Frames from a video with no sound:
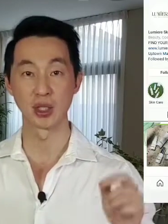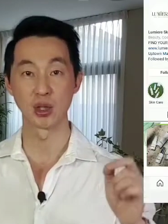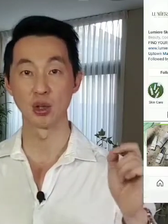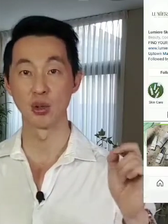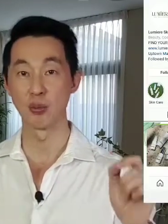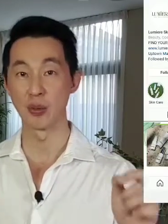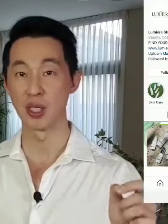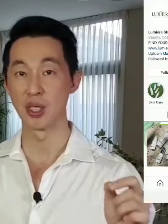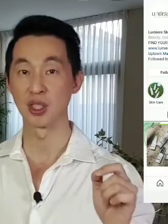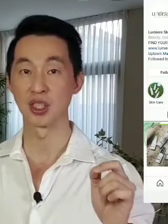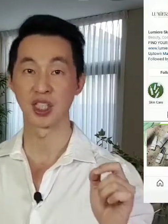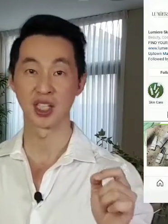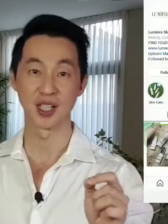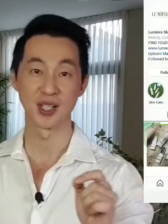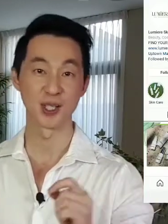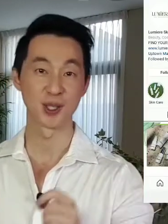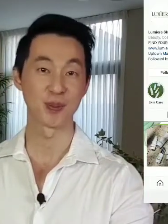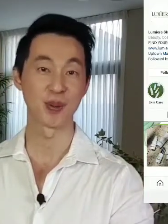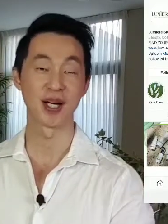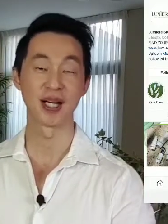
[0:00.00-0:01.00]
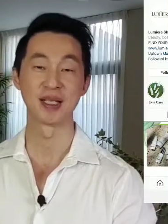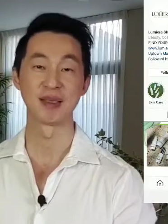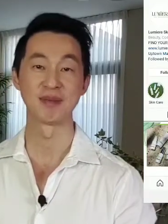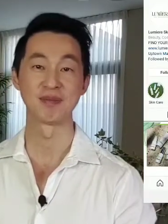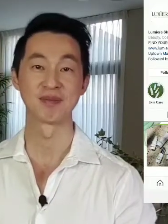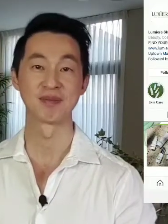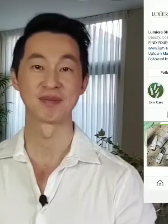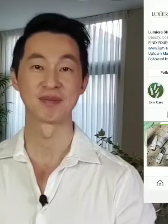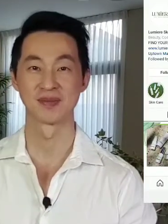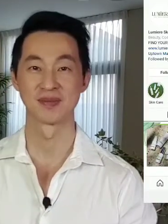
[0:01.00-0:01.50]
It's Lumiere Skin and Spa.
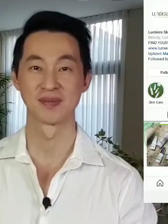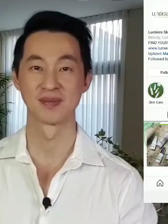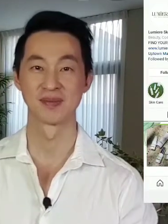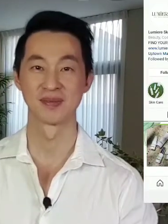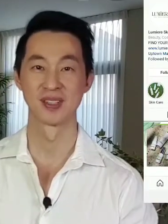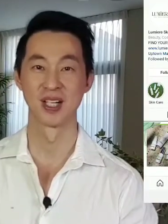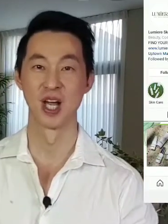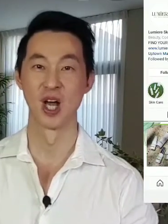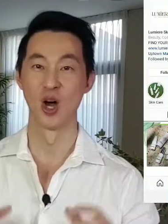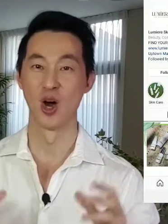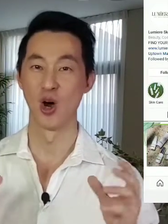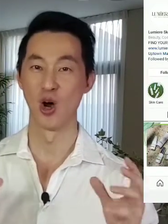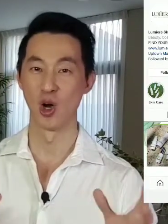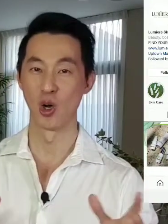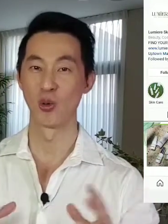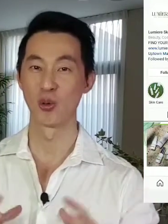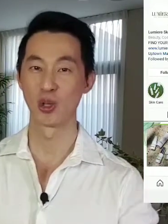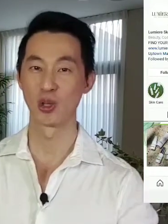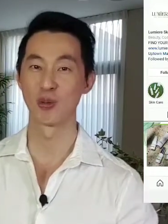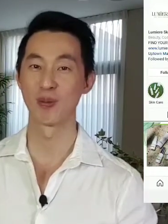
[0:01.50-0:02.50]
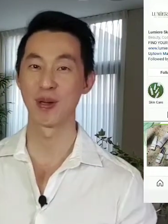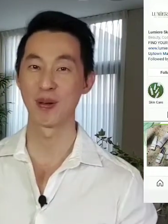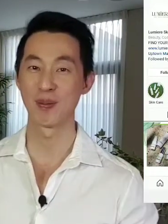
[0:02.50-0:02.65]
Always